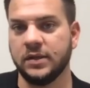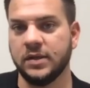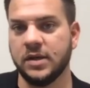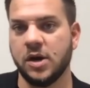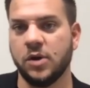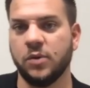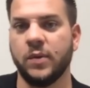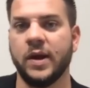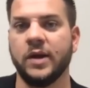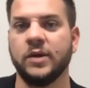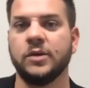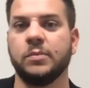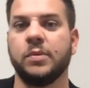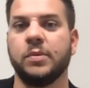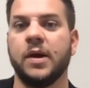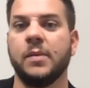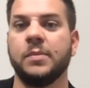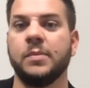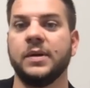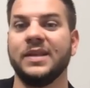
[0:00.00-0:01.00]
around a
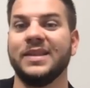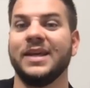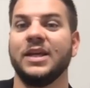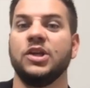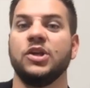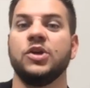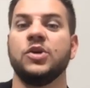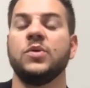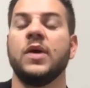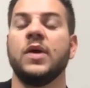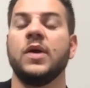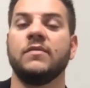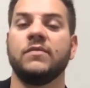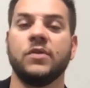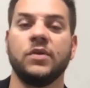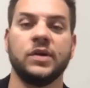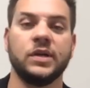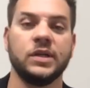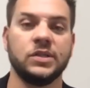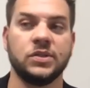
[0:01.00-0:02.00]
property that you have
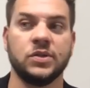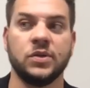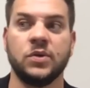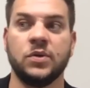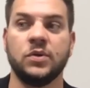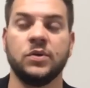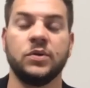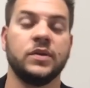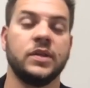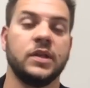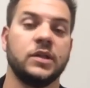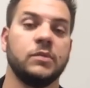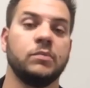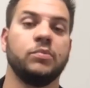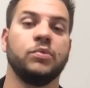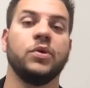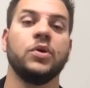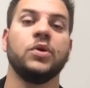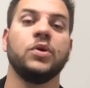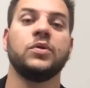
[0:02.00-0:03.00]
already sold or that the
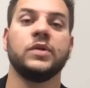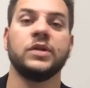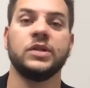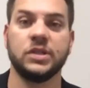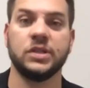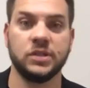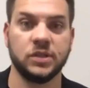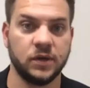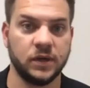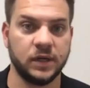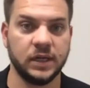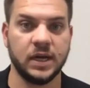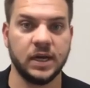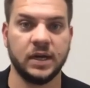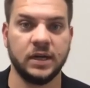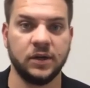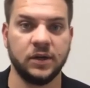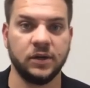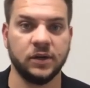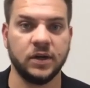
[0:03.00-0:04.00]
brokerage has already
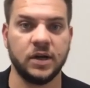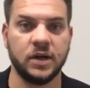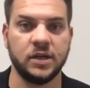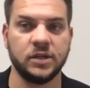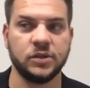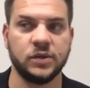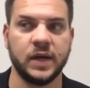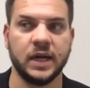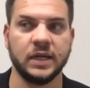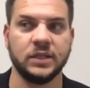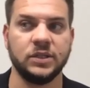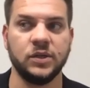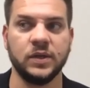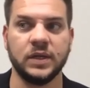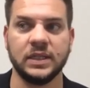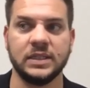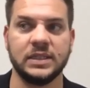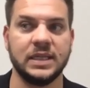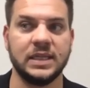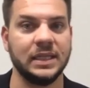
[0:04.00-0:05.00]
gotten under contract, you
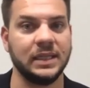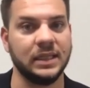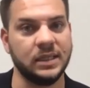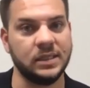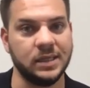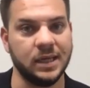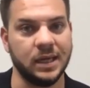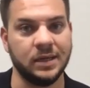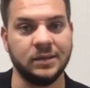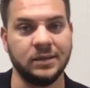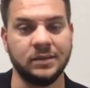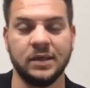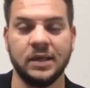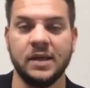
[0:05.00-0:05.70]
can say, listen,